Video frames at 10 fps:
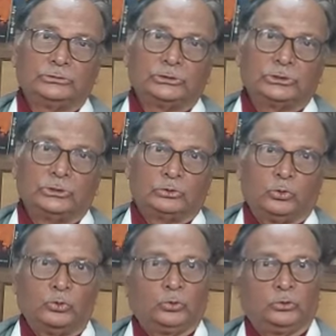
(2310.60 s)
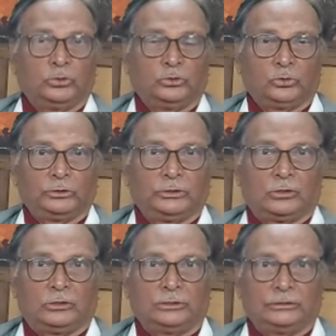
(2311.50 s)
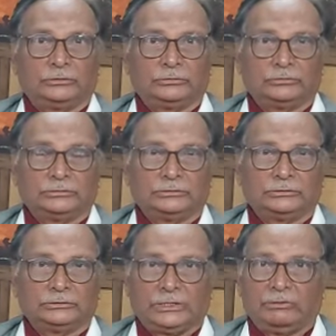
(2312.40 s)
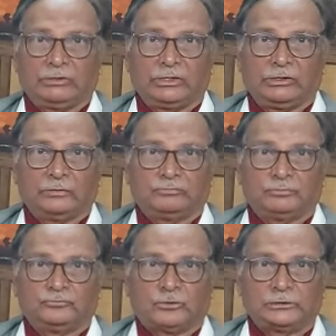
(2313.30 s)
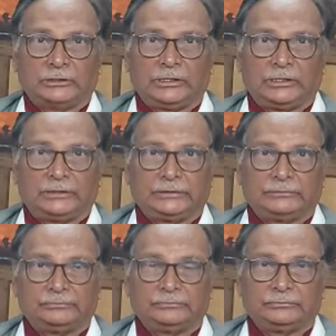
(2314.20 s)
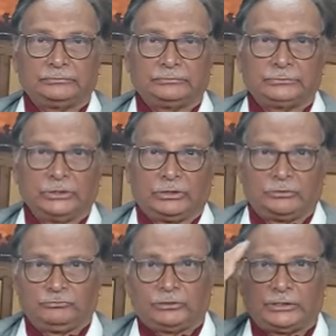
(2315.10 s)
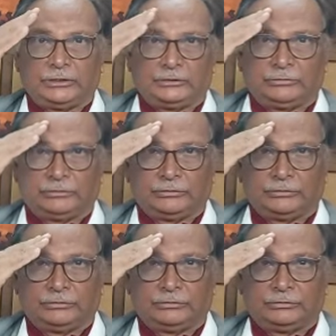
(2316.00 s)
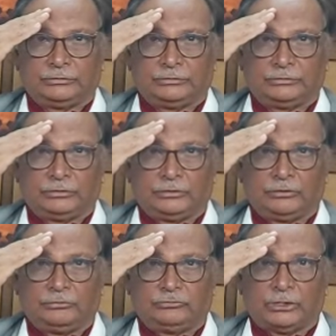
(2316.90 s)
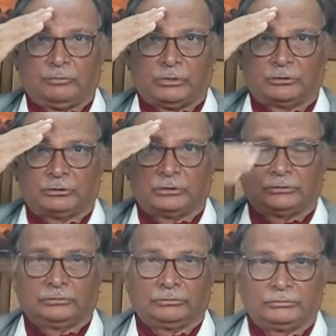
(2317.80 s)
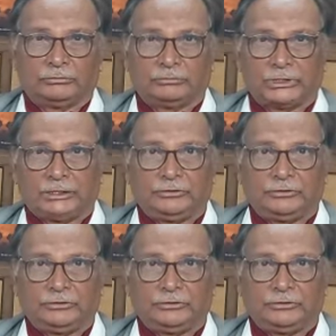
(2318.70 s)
who took it all in, never gave up, fought till the end. Jai Hind, Jai Bangla. Thank you.